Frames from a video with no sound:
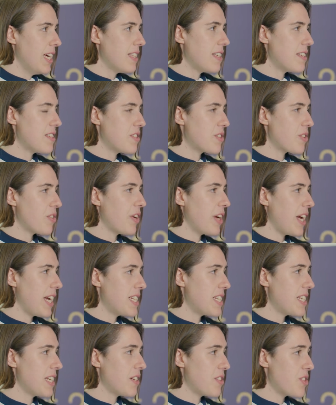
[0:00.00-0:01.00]
This is
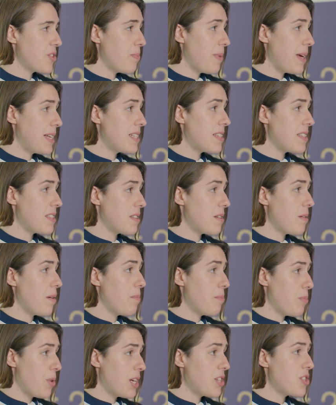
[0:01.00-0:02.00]
creating a tremendous
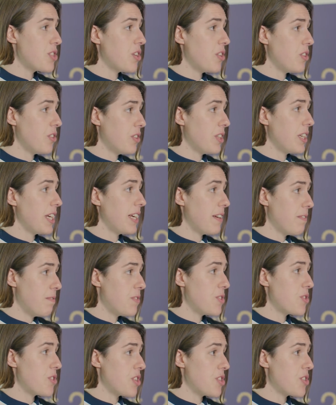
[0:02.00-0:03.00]
pressure on the
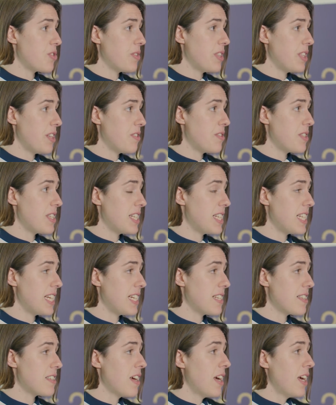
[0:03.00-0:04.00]
infrastructure in those
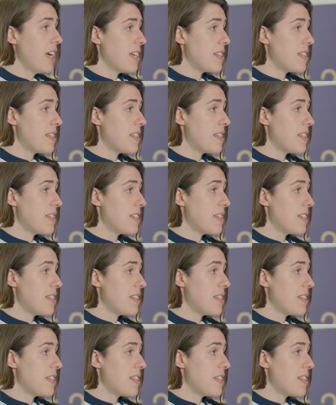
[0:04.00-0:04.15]
cities.